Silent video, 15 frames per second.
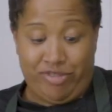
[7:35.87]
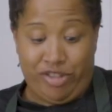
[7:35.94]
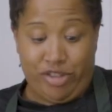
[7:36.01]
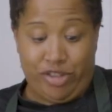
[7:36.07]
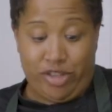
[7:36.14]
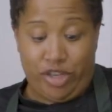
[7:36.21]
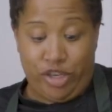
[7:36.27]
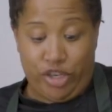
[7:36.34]

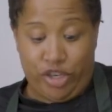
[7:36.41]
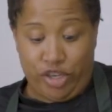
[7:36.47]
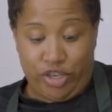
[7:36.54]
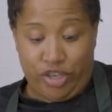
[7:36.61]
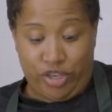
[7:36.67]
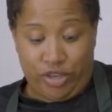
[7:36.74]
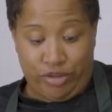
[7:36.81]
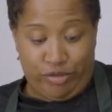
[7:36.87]

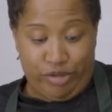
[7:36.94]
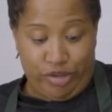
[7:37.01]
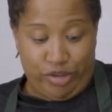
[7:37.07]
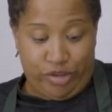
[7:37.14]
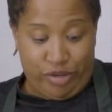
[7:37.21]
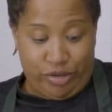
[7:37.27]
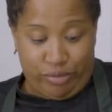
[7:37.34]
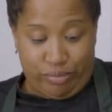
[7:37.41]
delicious,
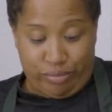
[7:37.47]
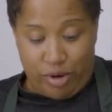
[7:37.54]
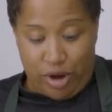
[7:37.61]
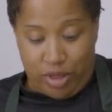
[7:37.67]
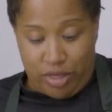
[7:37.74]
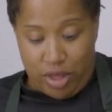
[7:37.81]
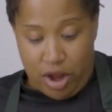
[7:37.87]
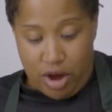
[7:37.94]
just
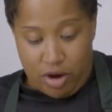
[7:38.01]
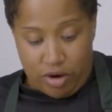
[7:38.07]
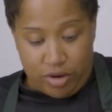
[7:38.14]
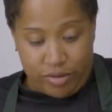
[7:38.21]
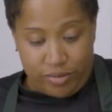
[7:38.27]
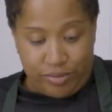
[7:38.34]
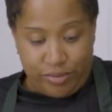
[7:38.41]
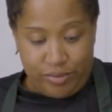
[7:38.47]
right there
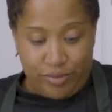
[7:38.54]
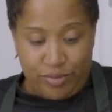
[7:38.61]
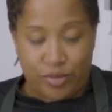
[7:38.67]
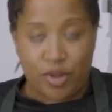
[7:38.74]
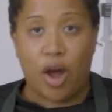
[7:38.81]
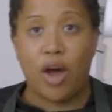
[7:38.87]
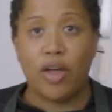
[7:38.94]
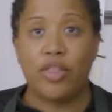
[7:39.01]

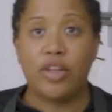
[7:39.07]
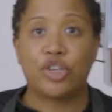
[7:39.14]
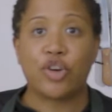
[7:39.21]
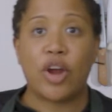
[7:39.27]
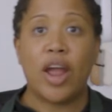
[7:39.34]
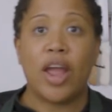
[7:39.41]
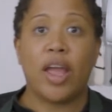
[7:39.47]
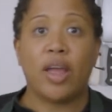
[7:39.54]
on the
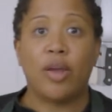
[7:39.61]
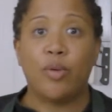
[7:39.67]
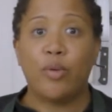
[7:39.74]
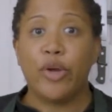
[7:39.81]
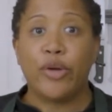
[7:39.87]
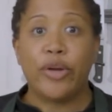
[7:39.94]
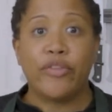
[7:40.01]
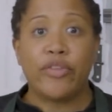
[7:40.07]
tray. We
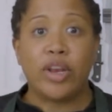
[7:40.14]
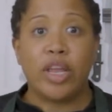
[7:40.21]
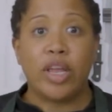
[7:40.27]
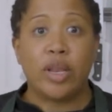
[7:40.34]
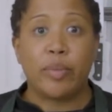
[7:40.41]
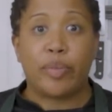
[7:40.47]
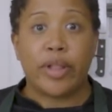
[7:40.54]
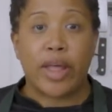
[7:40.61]
don't even need
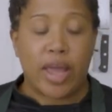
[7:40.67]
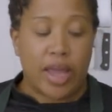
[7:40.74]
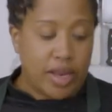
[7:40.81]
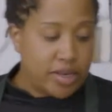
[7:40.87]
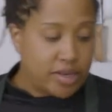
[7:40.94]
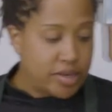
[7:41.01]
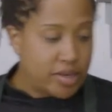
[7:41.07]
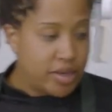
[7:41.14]
a
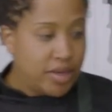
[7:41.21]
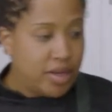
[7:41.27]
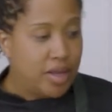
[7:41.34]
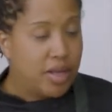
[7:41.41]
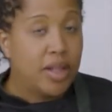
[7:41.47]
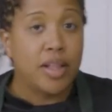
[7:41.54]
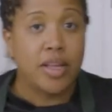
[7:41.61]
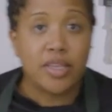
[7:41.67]
plate.
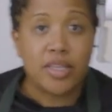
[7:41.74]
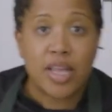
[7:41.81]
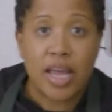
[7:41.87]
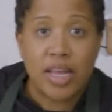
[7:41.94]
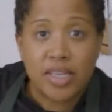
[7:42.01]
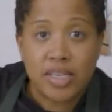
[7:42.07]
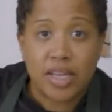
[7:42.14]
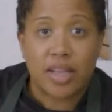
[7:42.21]
Let's
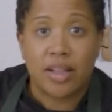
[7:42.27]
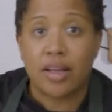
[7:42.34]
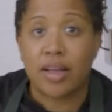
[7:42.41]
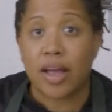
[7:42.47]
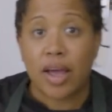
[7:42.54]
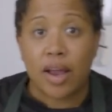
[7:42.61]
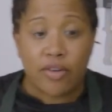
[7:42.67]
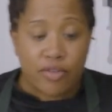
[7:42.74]
taste it. Look, I got a